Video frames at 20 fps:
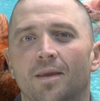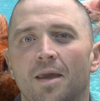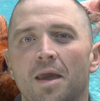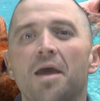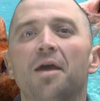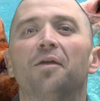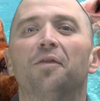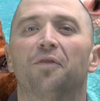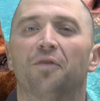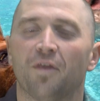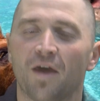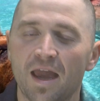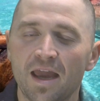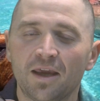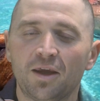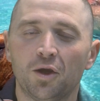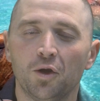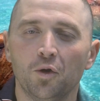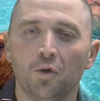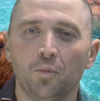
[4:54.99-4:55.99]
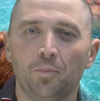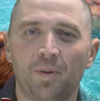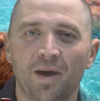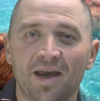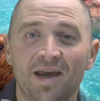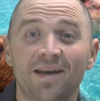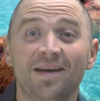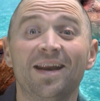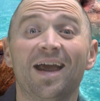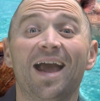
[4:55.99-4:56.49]
Thank you,
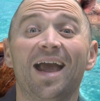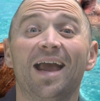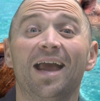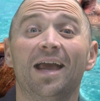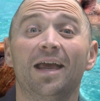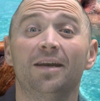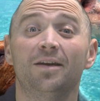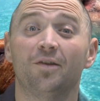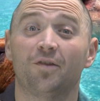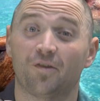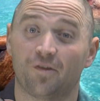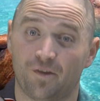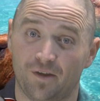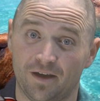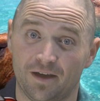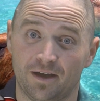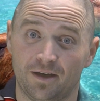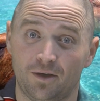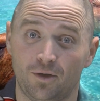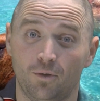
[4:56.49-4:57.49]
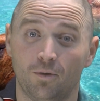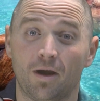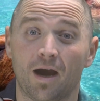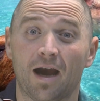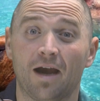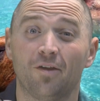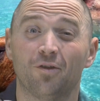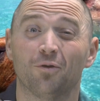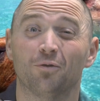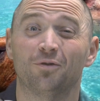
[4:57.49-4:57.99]
Ben and Sid. You
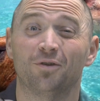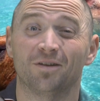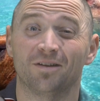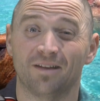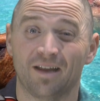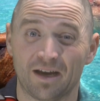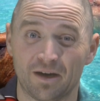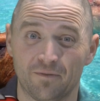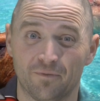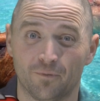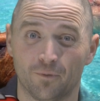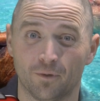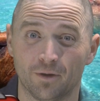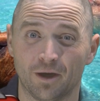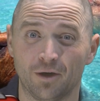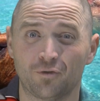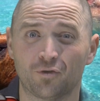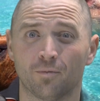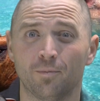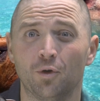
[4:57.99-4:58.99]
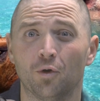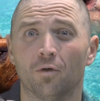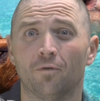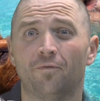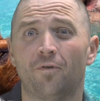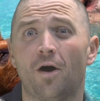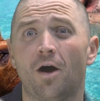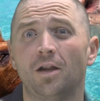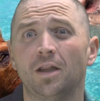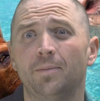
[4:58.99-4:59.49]
guys are delightful. Intramural
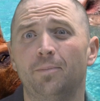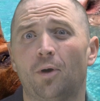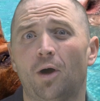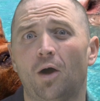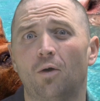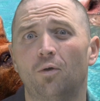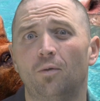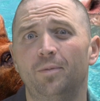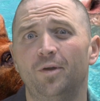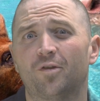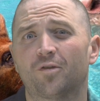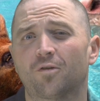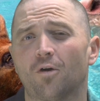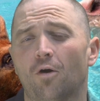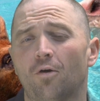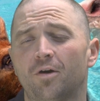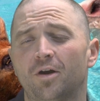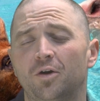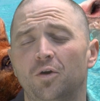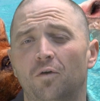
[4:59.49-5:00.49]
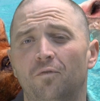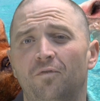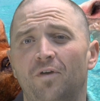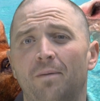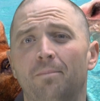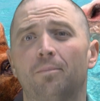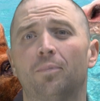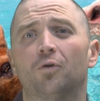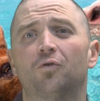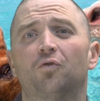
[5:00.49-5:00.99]
volleyball will be starting
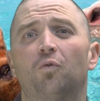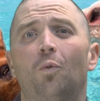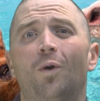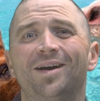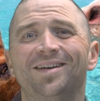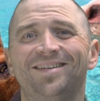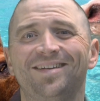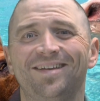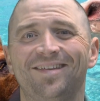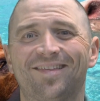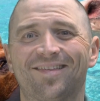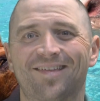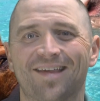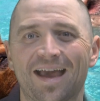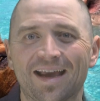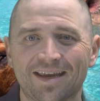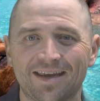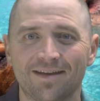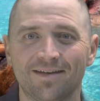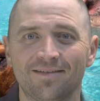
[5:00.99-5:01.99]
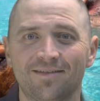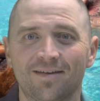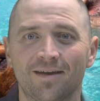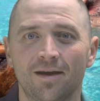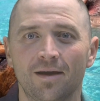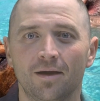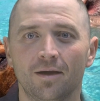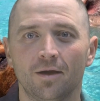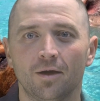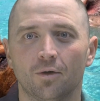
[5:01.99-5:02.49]
November 22nd.
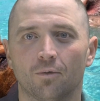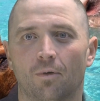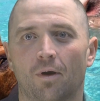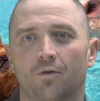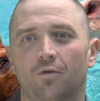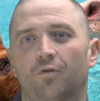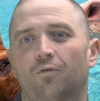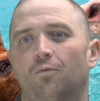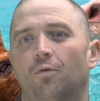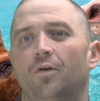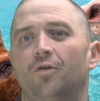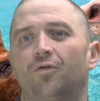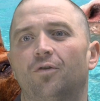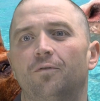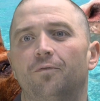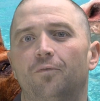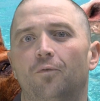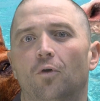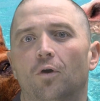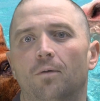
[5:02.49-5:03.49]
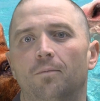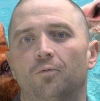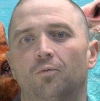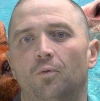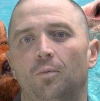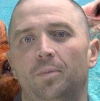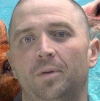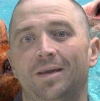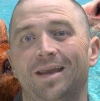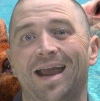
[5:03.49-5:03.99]
Registration forms will
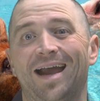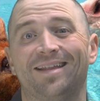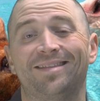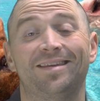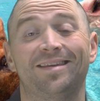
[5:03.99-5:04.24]
be at the